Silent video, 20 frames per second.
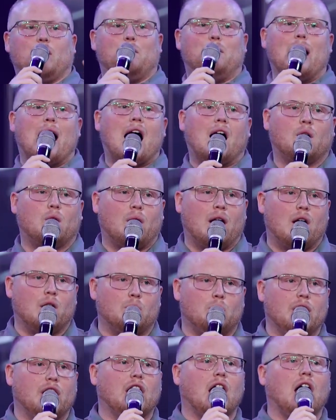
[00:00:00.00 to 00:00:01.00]
your
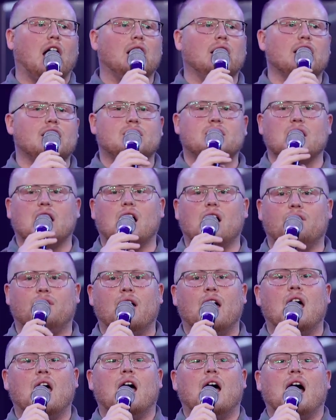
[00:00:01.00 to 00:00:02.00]
background, regardless
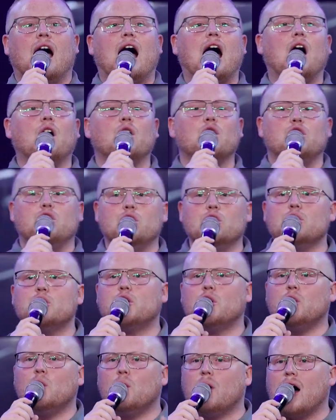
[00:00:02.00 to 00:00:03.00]
of how you
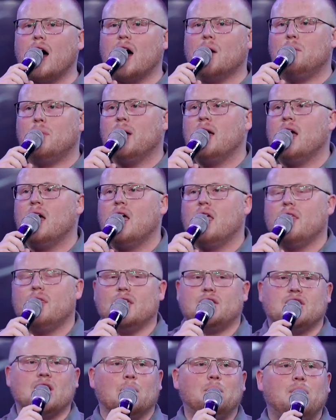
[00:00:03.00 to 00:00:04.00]
grew up,
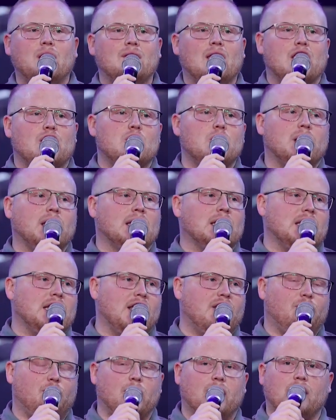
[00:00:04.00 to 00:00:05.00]
something that you can
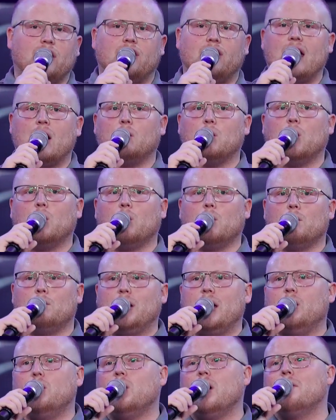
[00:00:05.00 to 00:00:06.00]
leave with that will
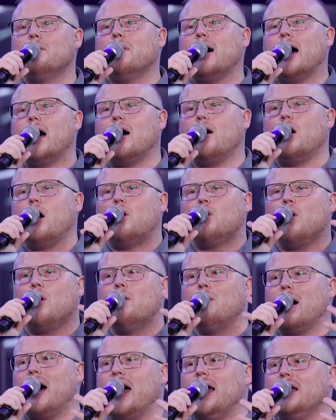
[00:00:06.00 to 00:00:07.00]
be rem a
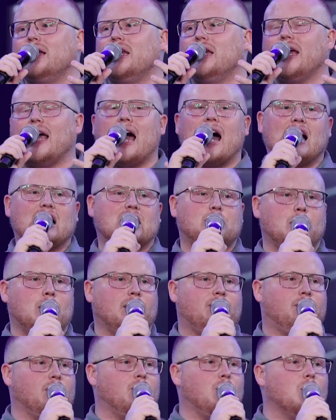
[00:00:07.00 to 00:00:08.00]
reminding
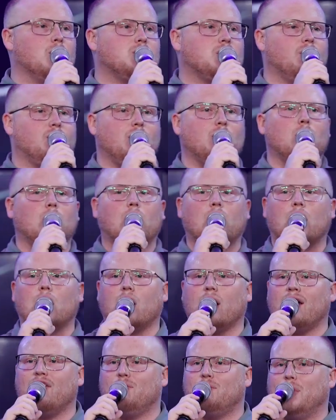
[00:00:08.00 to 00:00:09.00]
aspect for those of you who are,
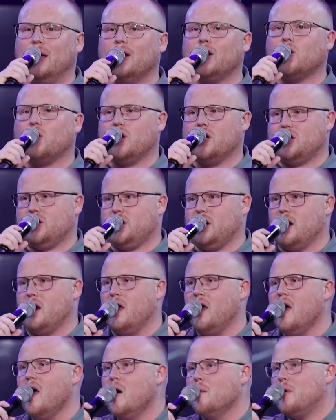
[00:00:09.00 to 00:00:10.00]
have been
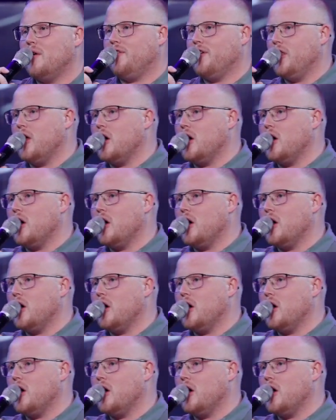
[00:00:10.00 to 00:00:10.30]
Christian, but